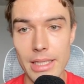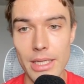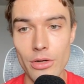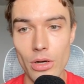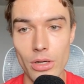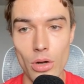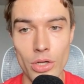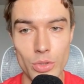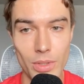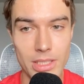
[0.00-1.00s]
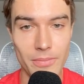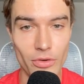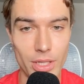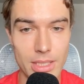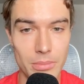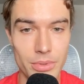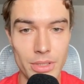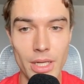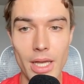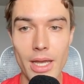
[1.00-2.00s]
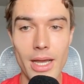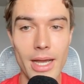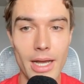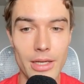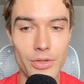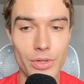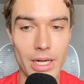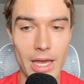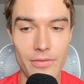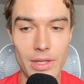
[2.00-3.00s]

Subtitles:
here on launch WhatsApp, for example, you can have